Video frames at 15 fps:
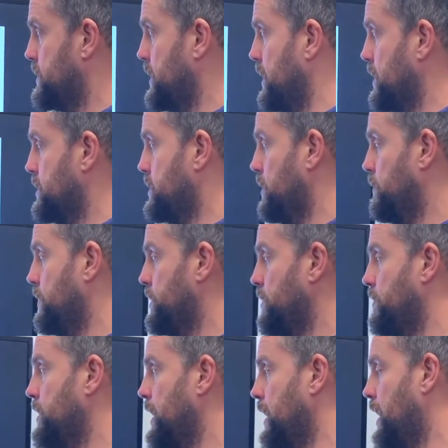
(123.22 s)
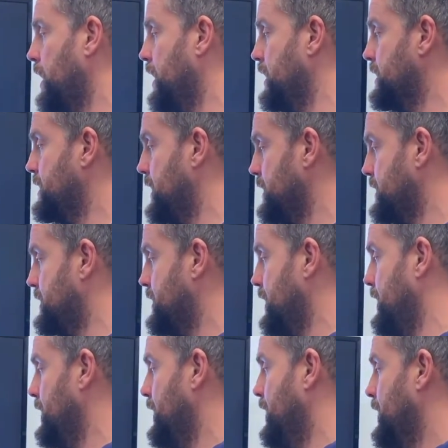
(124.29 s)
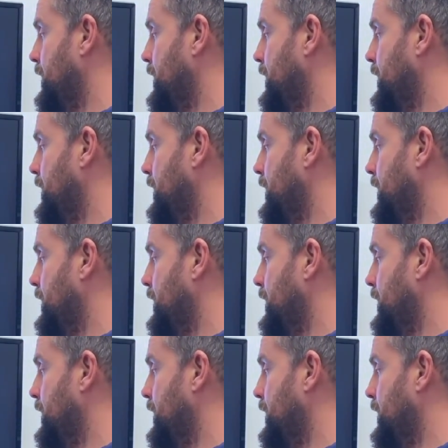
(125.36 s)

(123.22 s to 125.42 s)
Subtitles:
here. So we're doing the light intensity